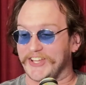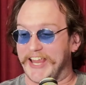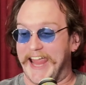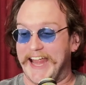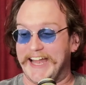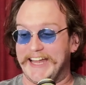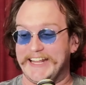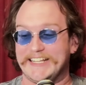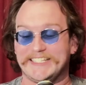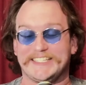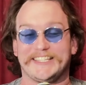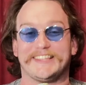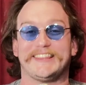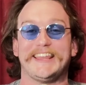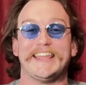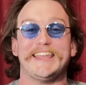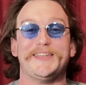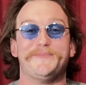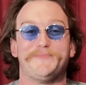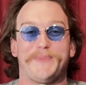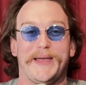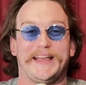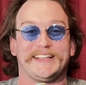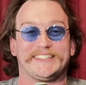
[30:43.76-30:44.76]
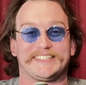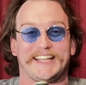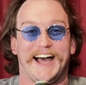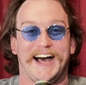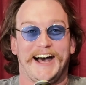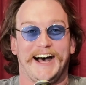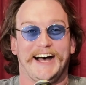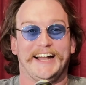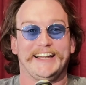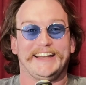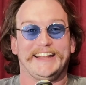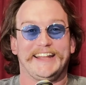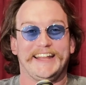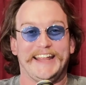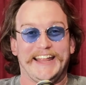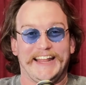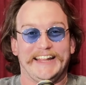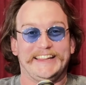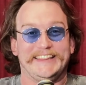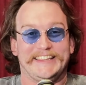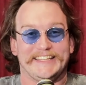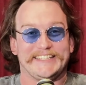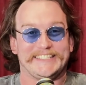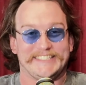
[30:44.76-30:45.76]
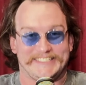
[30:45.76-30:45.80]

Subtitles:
is the best card in the